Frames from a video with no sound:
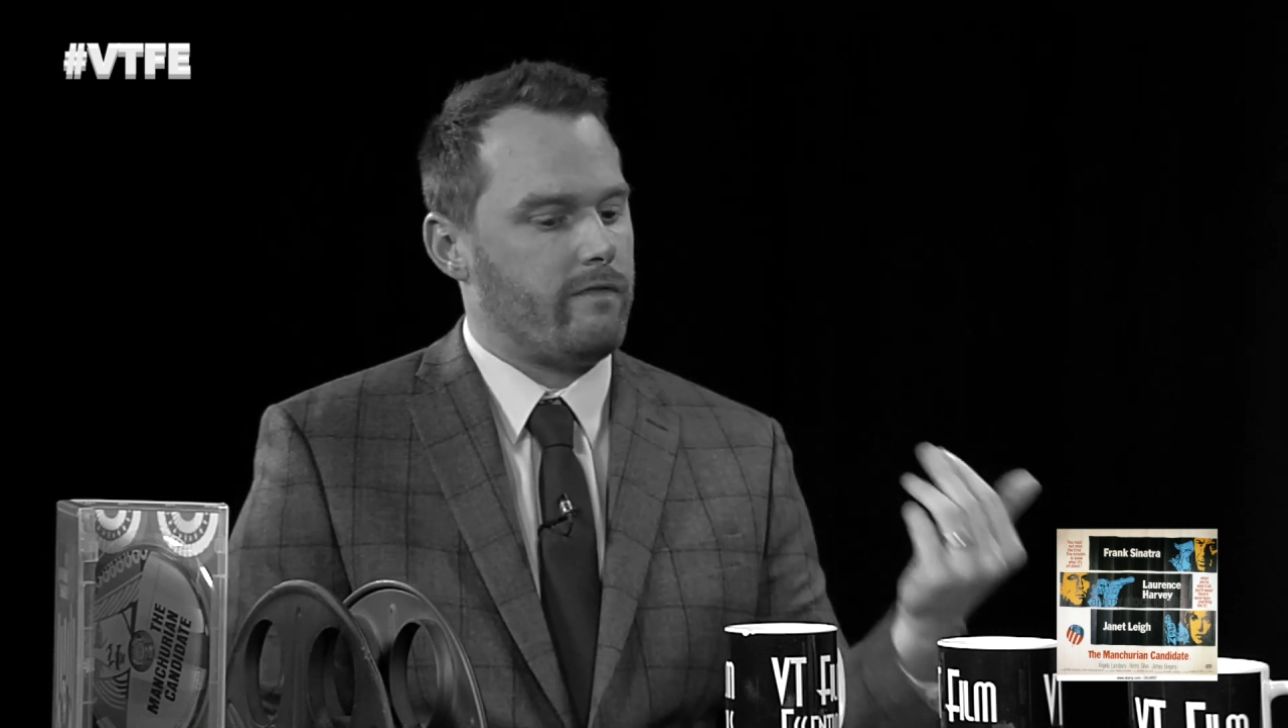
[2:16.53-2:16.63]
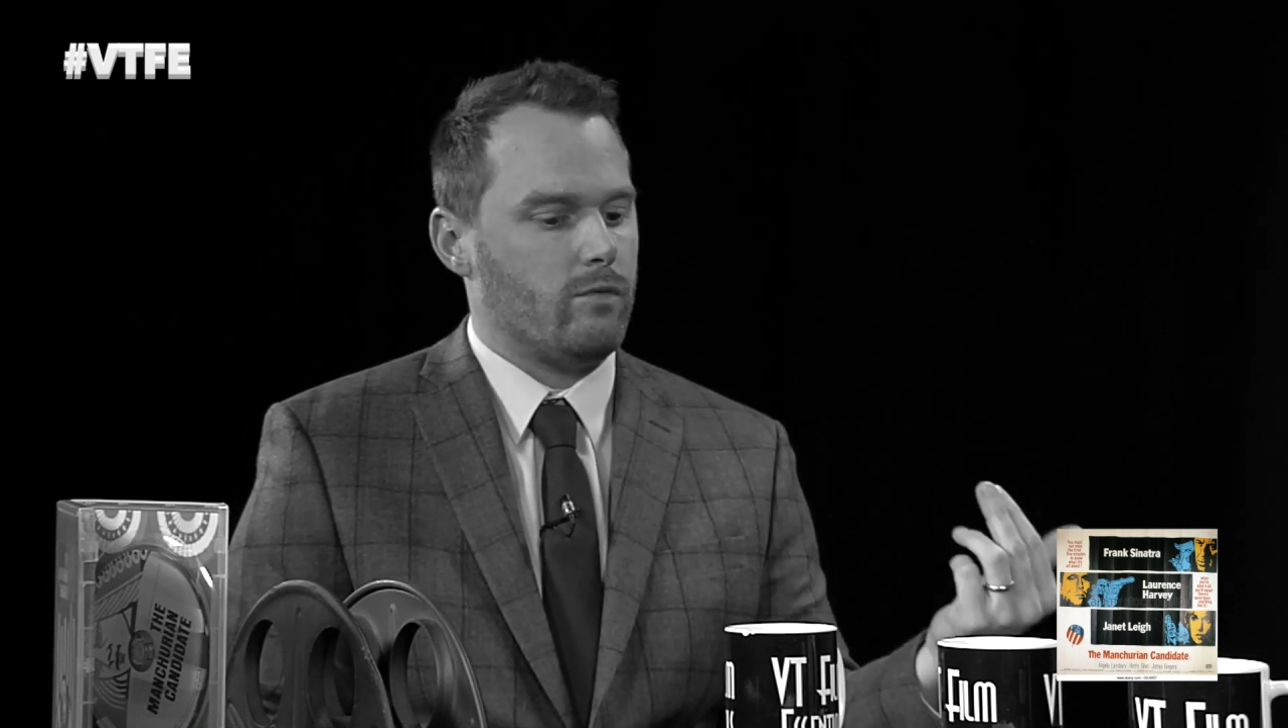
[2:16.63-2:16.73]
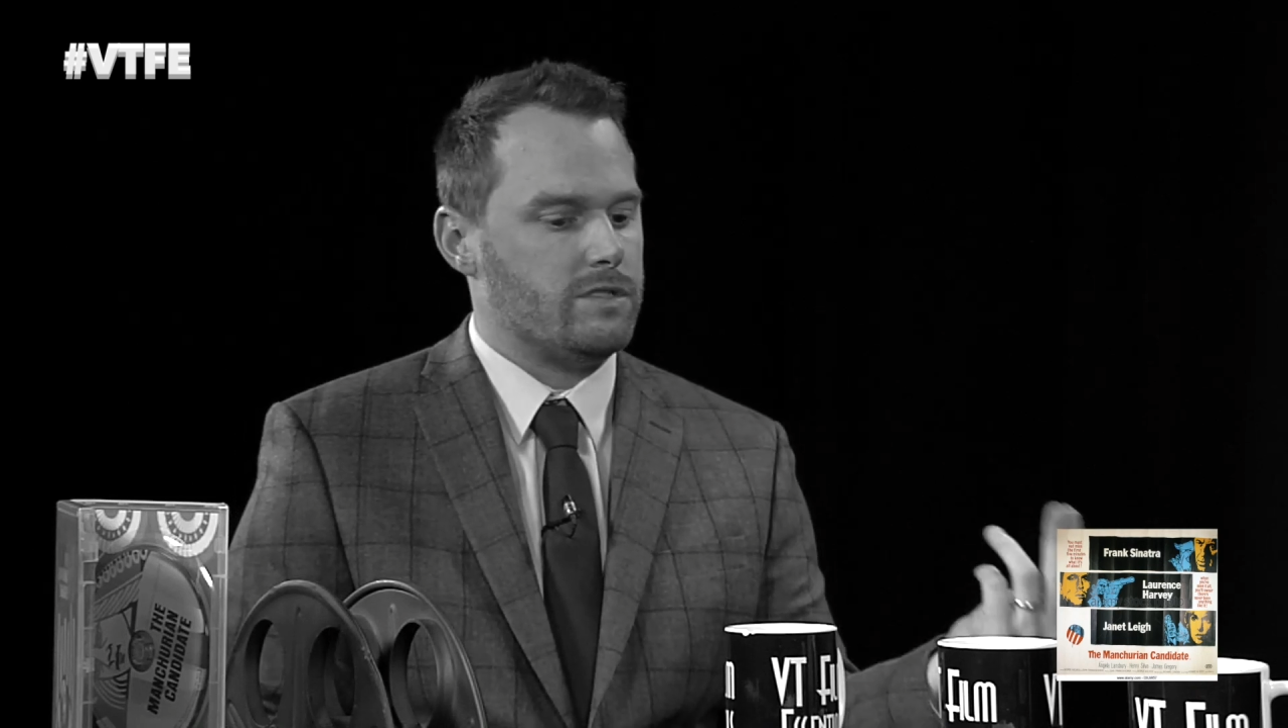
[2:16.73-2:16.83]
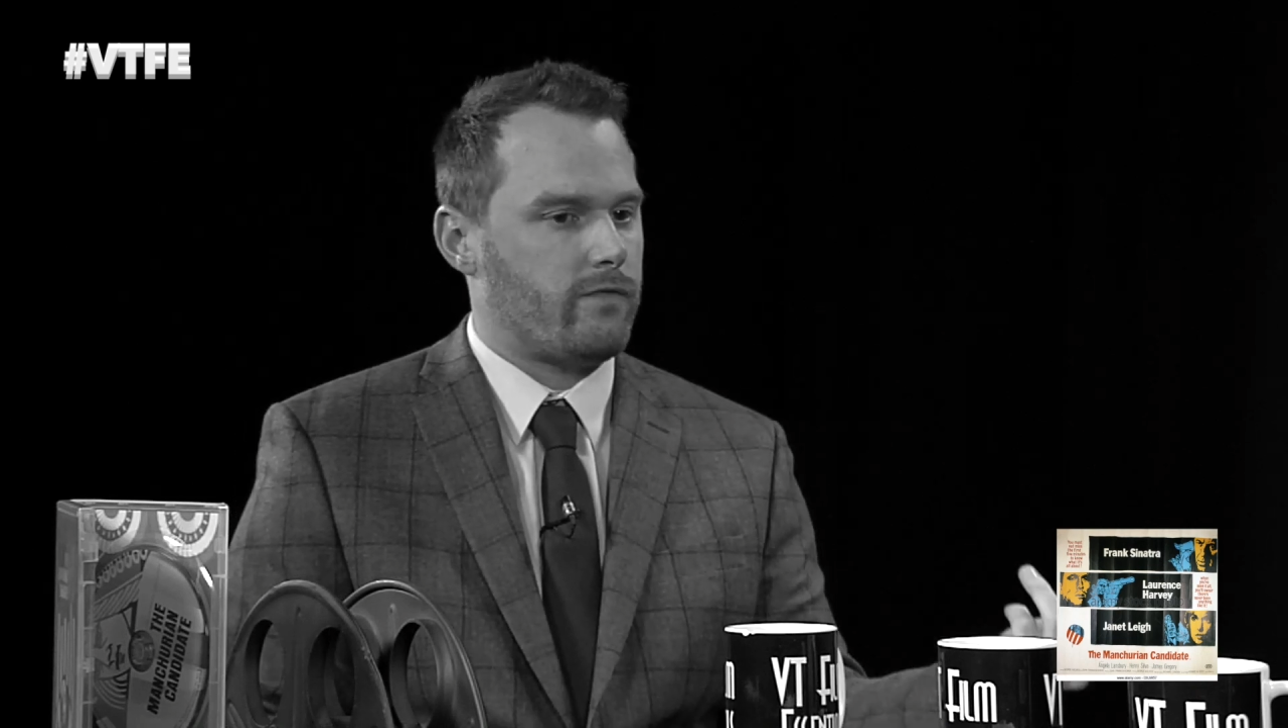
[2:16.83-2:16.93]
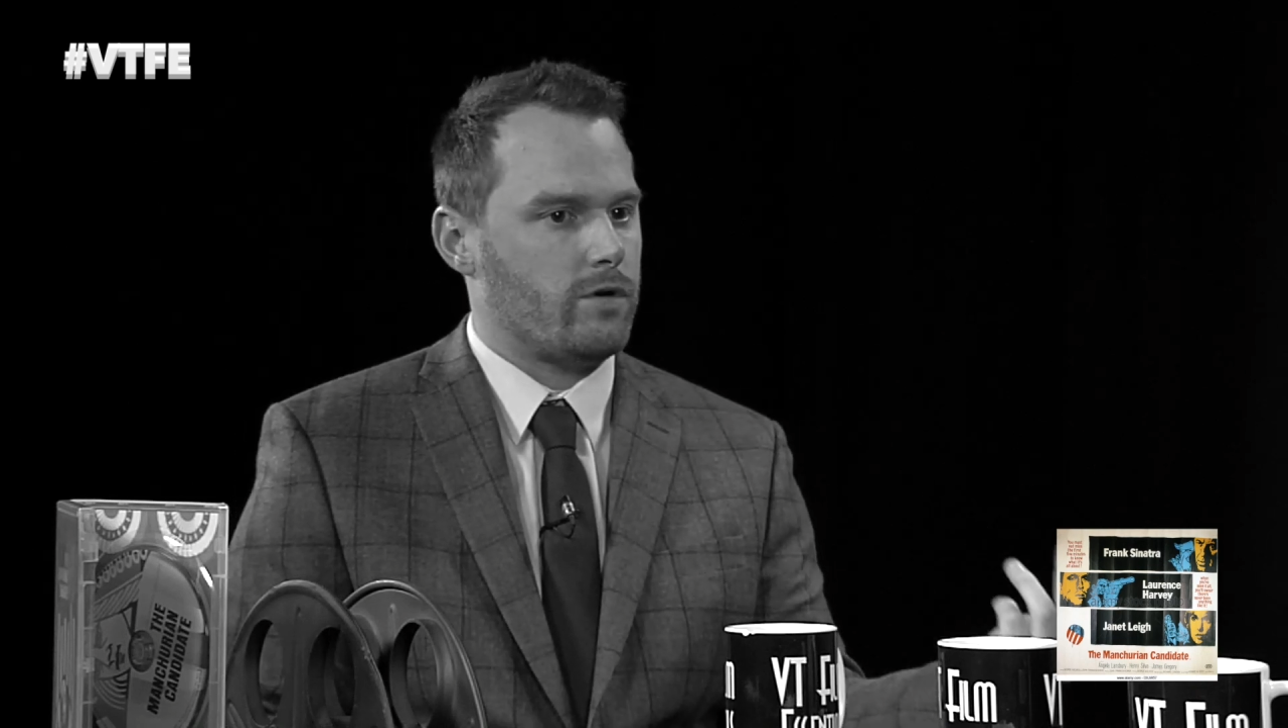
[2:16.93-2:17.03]
if
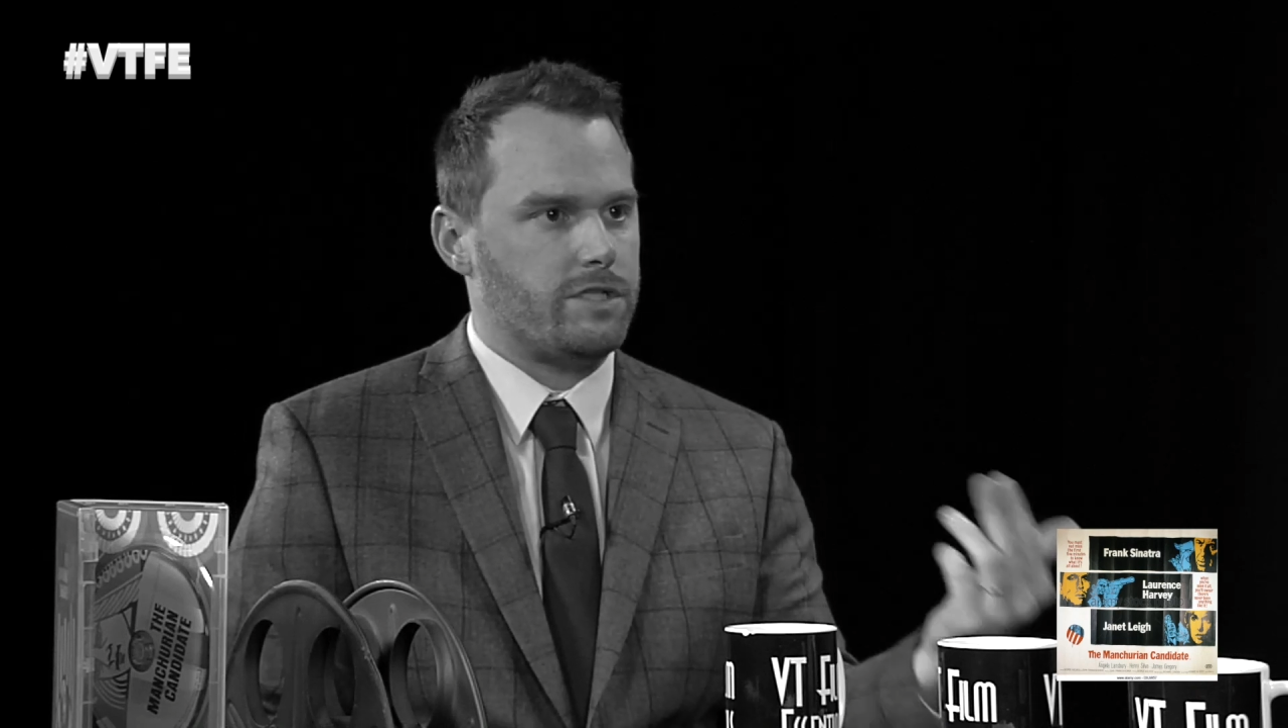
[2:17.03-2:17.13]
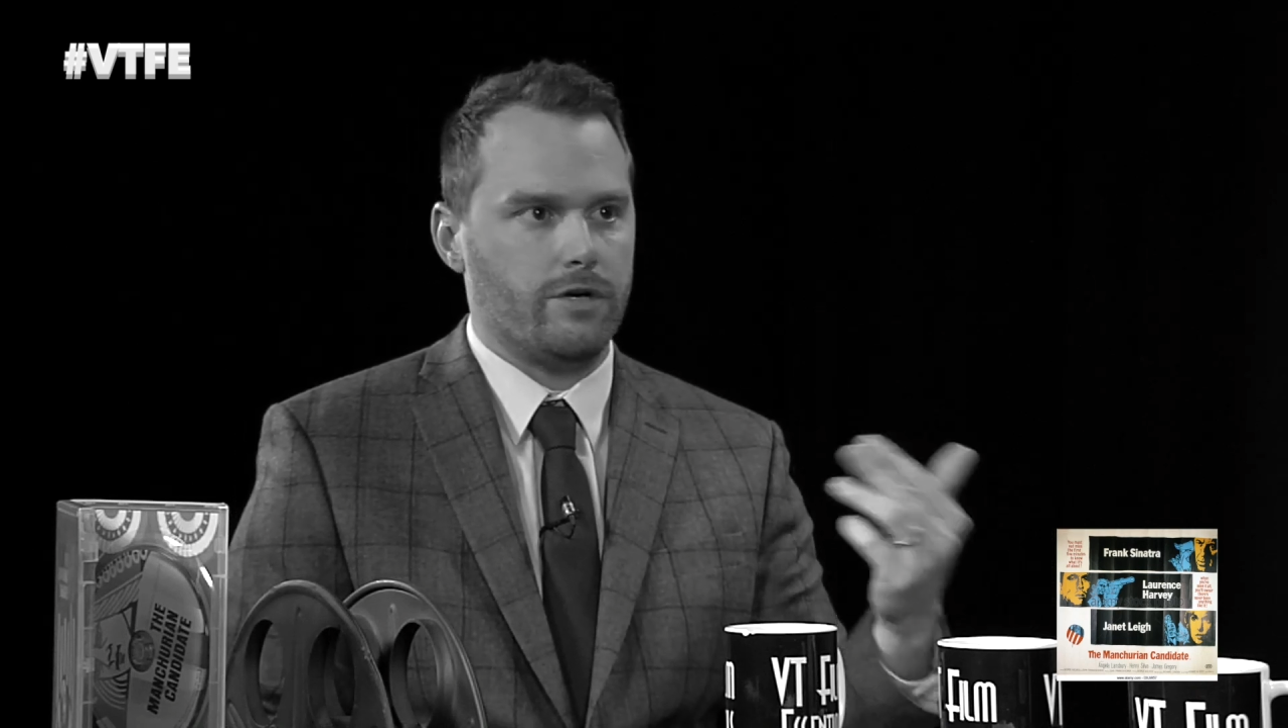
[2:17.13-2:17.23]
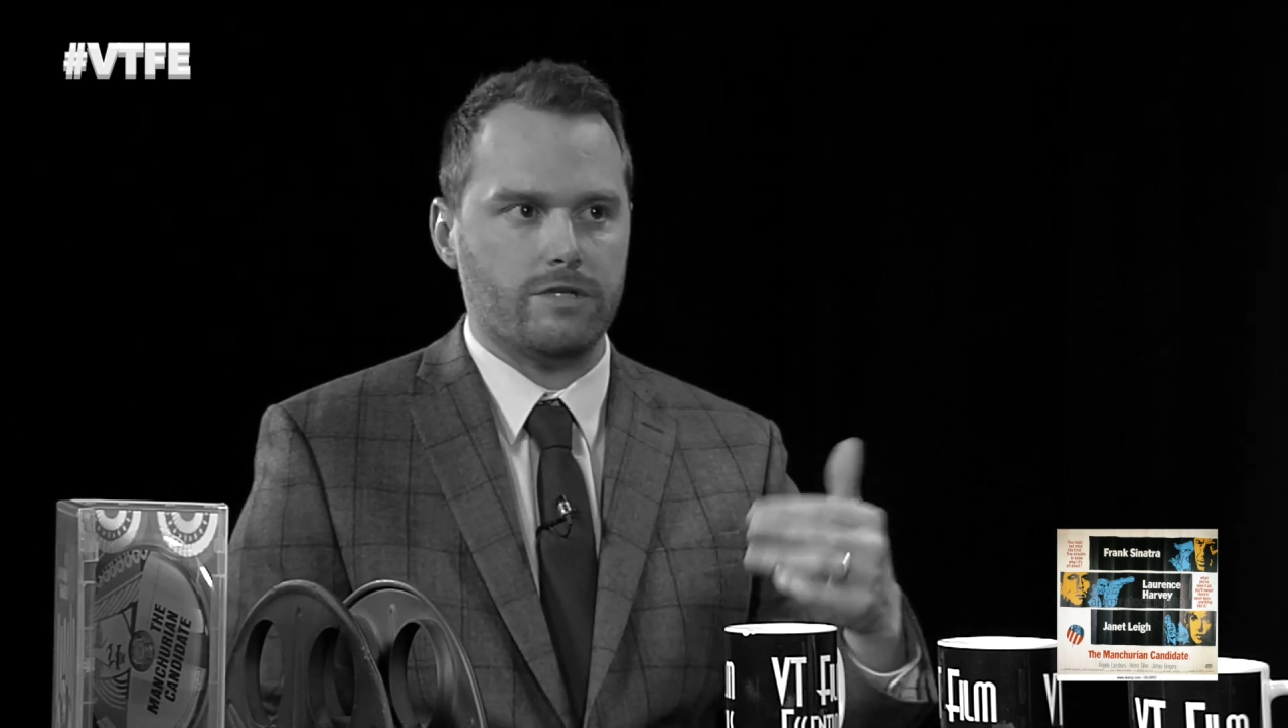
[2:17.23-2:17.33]
it was first